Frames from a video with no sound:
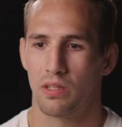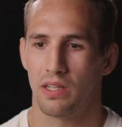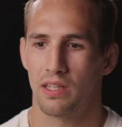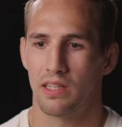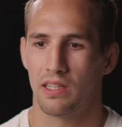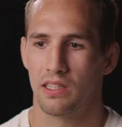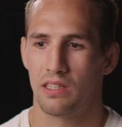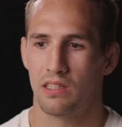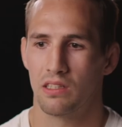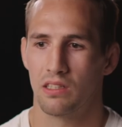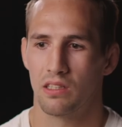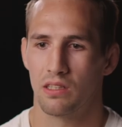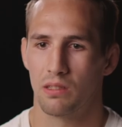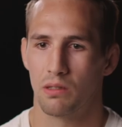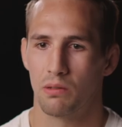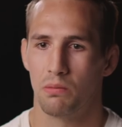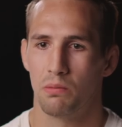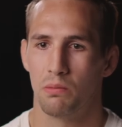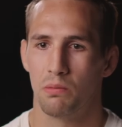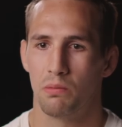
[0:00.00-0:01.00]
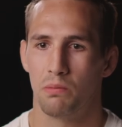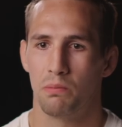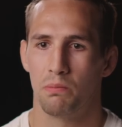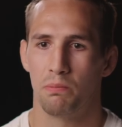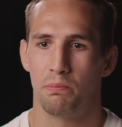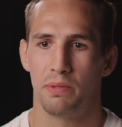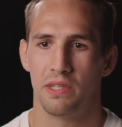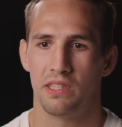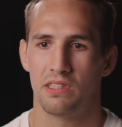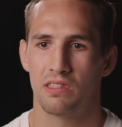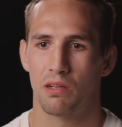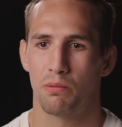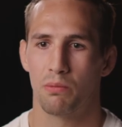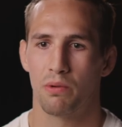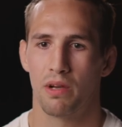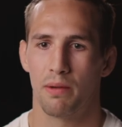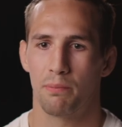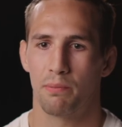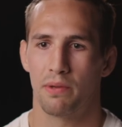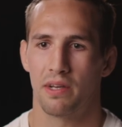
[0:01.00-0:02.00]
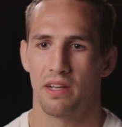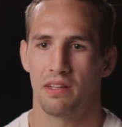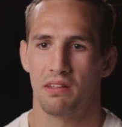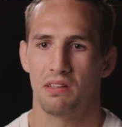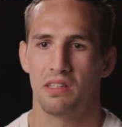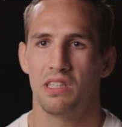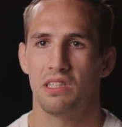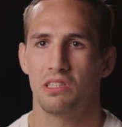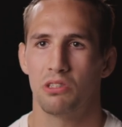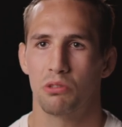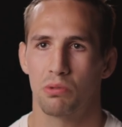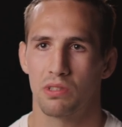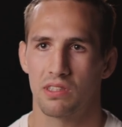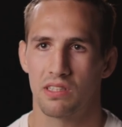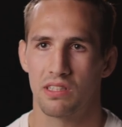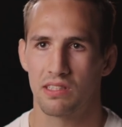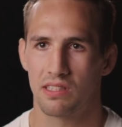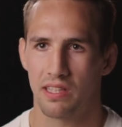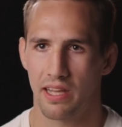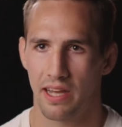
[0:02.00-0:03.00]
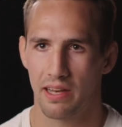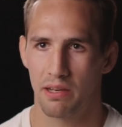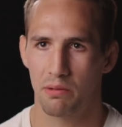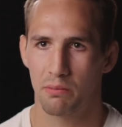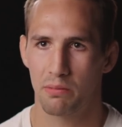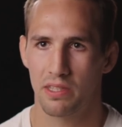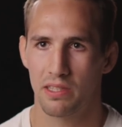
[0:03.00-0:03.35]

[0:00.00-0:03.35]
Getting to beat someone up and unleash what's inside of